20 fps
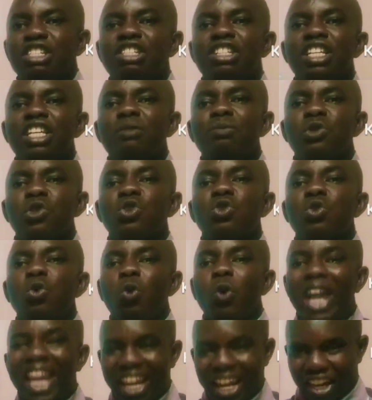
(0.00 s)
seems to
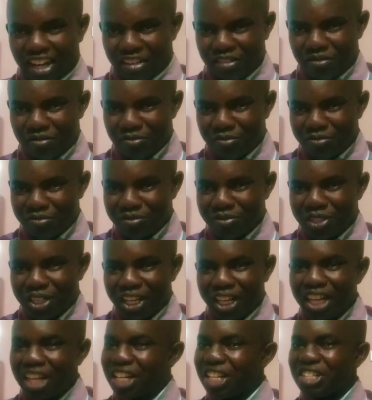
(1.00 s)
wane.
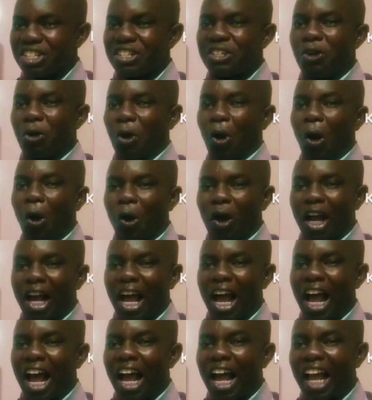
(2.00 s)
It is no
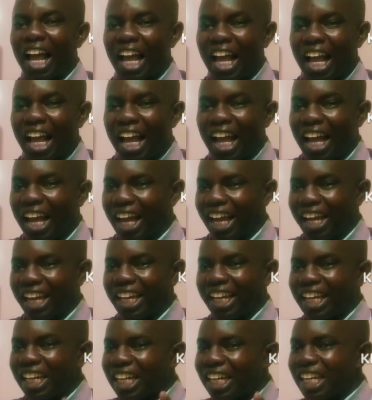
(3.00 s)
longer
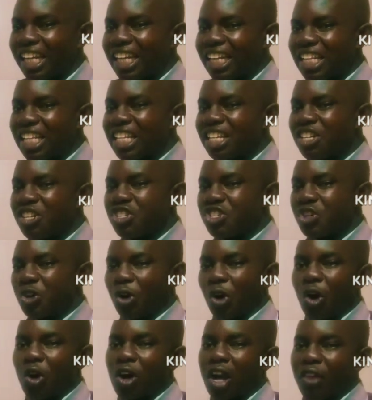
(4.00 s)

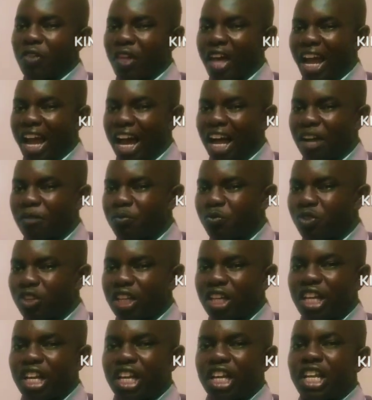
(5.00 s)
there.
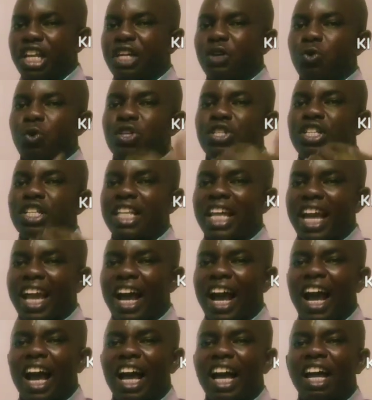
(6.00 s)
It was
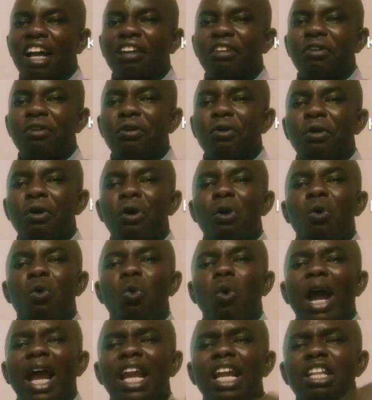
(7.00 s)
there
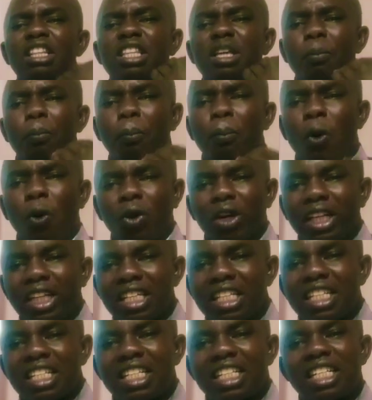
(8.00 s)
when the
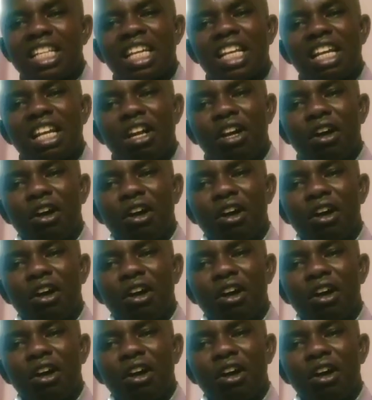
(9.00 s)
police